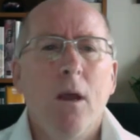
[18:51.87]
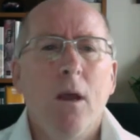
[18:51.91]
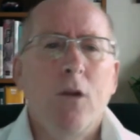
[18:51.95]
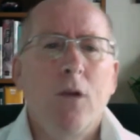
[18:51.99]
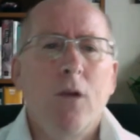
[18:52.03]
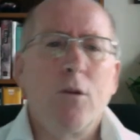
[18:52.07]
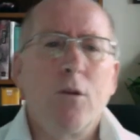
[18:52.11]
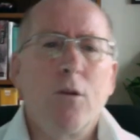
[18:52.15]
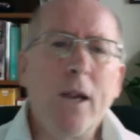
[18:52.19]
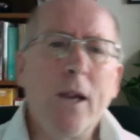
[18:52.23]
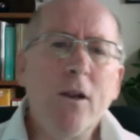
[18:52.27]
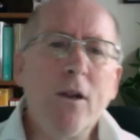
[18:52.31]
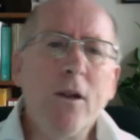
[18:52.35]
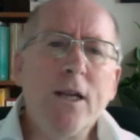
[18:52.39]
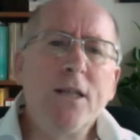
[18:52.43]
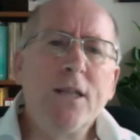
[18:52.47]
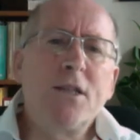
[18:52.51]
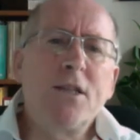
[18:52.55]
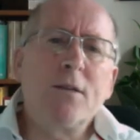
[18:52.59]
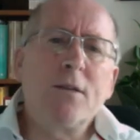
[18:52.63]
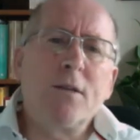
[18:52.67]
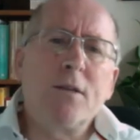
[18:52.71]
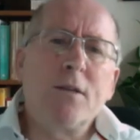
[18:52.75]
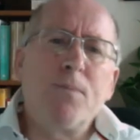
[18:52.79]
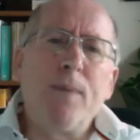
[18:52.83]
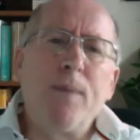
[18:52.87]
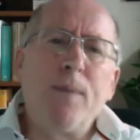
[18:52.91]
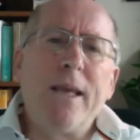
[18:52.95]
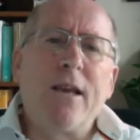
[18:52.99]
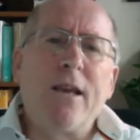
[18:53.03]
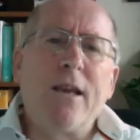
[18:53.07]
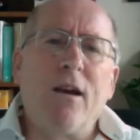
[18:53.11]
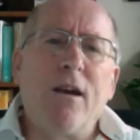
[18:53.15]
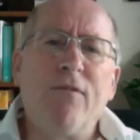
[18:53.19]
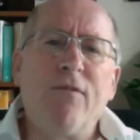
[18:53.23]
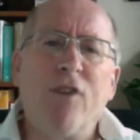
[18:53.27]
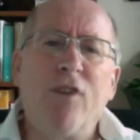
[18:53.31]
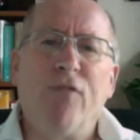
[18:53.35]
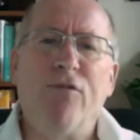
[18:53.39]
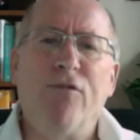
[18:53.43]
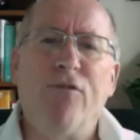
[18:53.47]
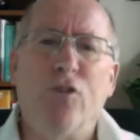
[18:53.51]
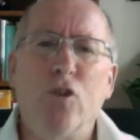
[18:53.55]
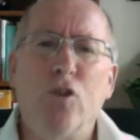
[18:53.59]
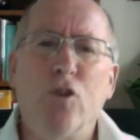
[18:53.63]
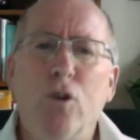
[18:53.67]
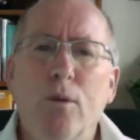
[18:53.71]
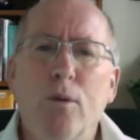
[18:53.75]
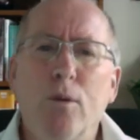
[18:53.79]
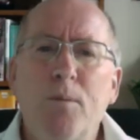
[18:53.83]
Grammarians speak of
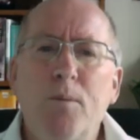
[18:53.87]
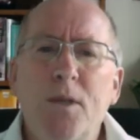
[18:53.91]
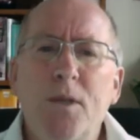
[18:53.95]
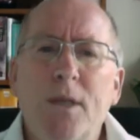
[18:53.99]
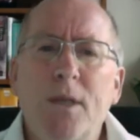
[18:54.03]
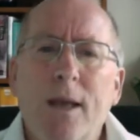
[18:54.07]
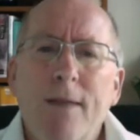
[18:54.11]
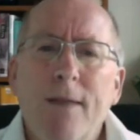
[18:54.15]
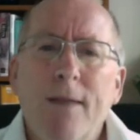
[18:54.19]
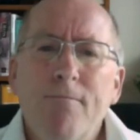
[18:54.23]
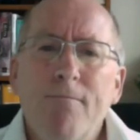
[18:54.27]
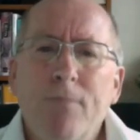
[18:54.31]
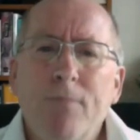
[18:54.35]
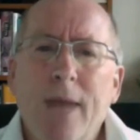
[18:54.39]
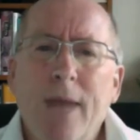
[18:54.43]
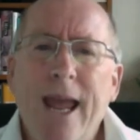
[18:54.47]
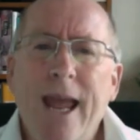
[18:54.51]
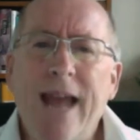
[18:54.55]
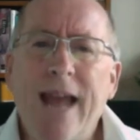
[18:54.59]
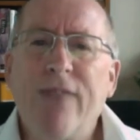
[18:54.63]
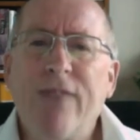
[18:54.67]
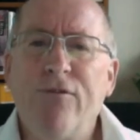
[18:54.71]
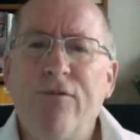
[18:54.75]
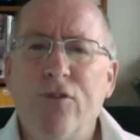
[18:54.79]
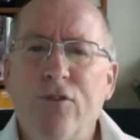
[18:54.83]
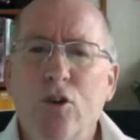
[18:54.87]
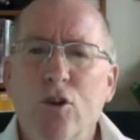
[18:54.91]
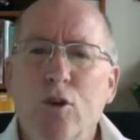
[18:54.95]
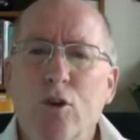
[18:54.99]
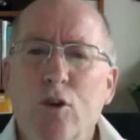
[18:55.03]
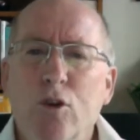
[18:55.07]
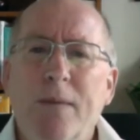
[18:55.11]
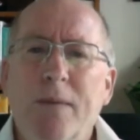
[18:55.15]
verbs and verb